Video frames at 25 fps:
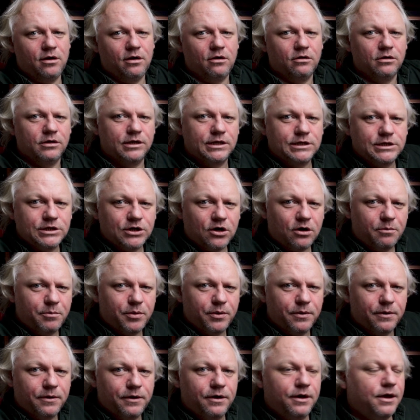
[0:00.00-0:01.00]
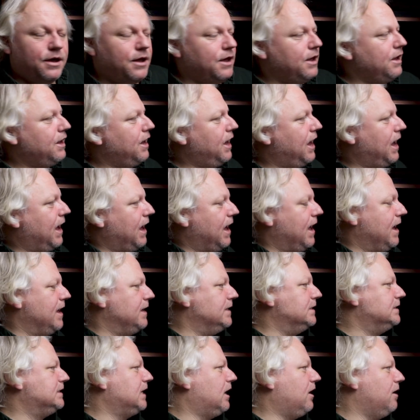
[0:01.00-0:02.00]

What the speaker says: along the top, and